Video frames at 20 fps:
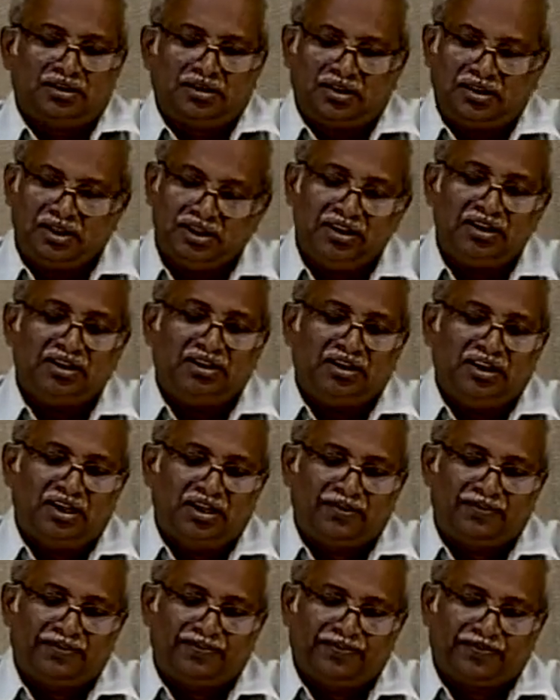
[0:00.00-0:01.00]
In India,
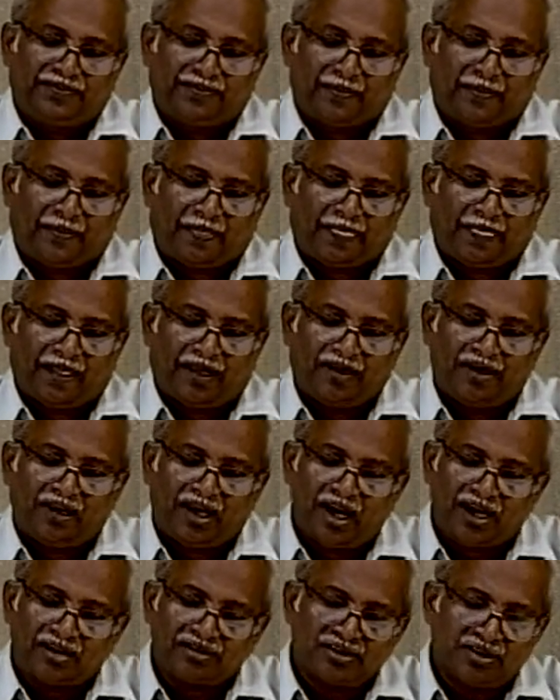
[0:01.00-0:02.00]

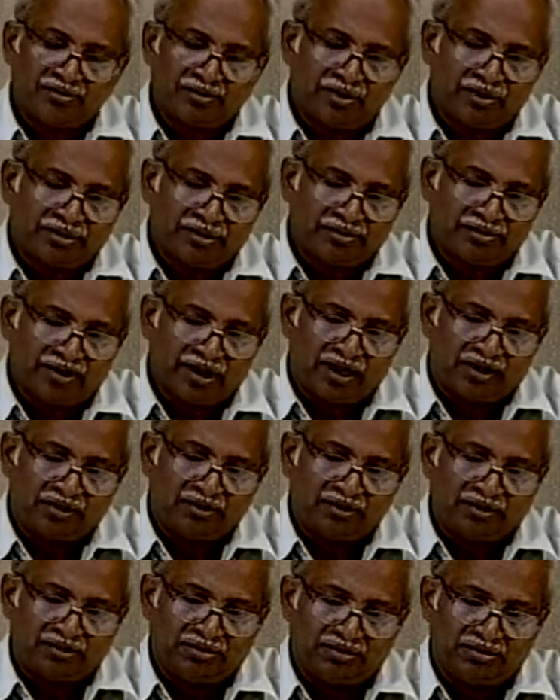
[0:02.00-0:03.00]
large amount of
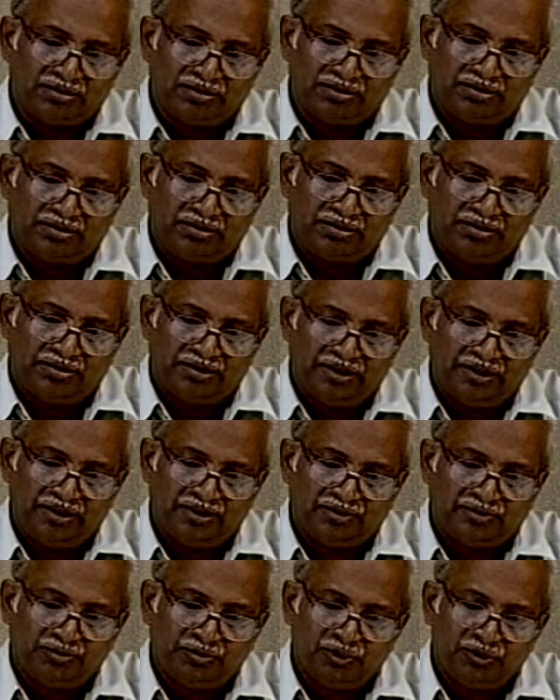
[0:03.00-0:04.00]
cargo
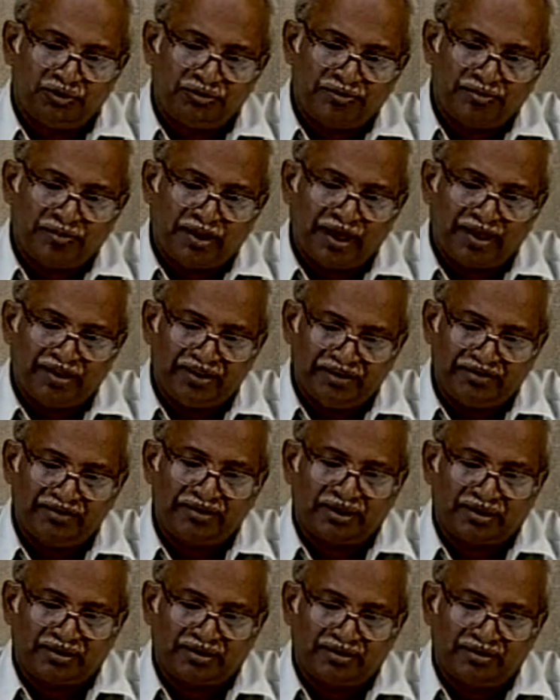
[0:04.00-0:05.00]
is moved by
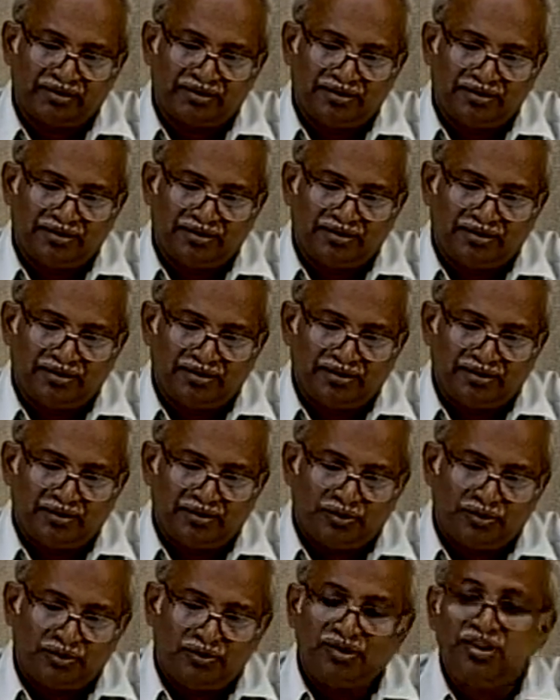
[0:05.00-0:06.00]
river
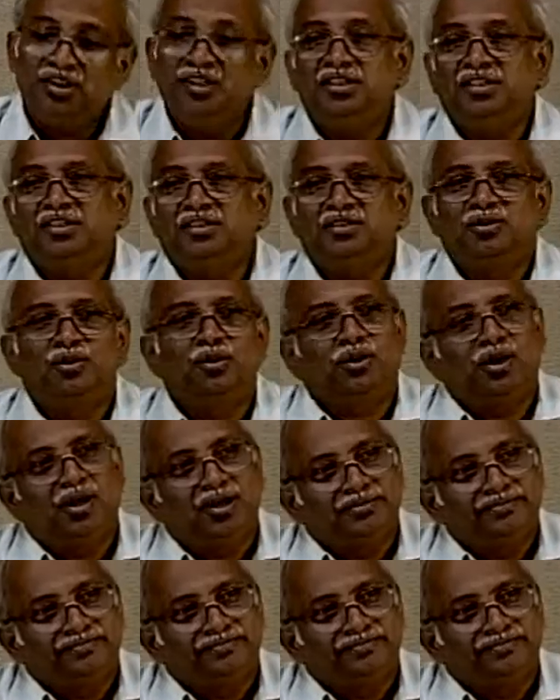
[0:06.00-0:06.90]
only in Goa.